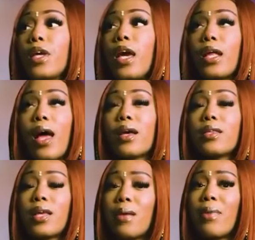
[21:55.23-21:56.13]
and I
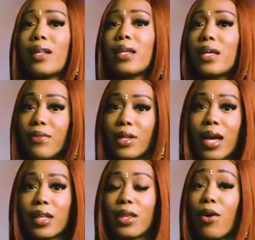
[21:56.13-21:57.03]
escaped by leaving. I
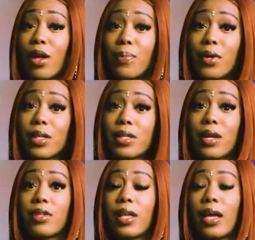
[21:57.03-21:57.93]
had to call the police and
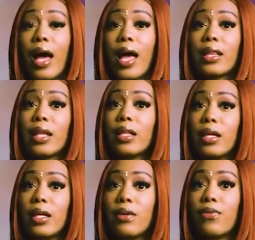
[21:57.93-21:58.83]
everything. I had to
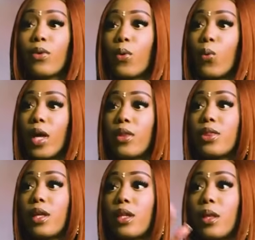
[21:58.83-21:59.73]
leave
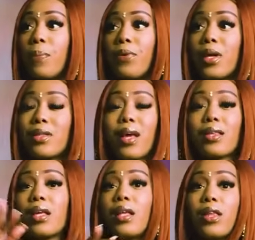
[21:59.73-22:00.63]
with the prince.
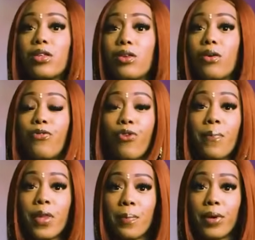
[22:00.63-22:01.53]
That's another story.
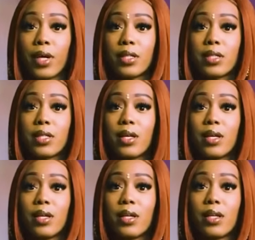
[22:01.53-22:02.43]
From the prince,
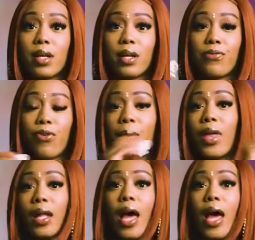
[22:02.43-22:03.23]
from that